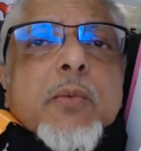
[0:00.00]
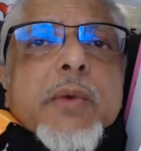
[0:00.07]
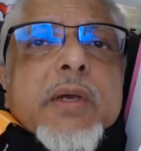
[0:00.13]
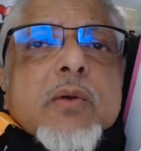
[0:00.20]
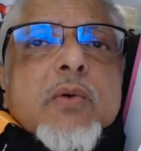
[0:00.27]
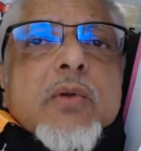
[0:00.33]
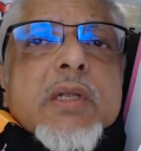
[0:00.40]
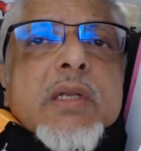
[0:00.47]
where
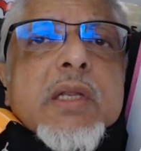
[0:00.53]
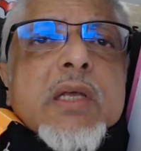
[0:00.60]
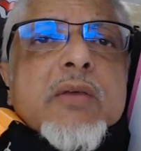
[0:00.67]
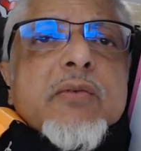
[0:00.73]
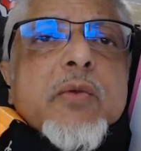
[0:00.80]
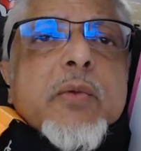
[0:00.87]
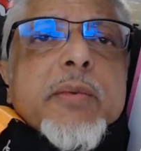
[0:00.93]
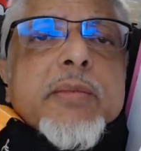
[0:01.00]
good and
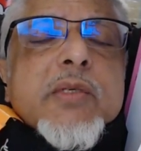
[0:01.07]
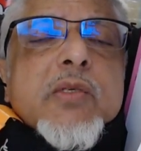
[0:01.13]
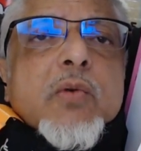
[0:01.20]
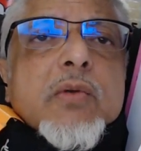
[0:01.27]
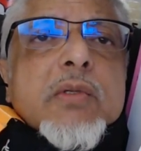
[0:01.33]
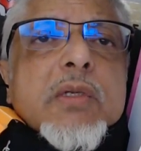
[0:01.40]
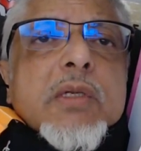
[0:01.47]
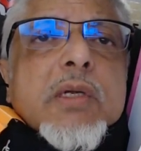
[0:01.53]
evil will be
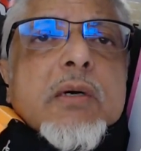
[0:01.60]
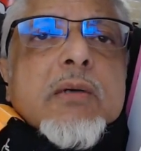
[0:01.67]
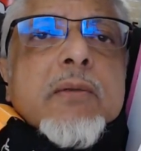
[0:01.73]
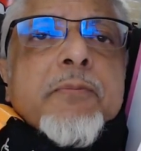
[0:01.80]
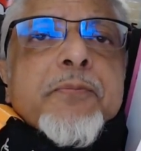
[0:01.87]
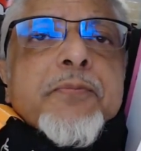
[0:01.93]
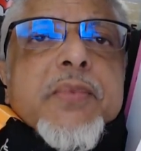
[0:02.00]
sorted out.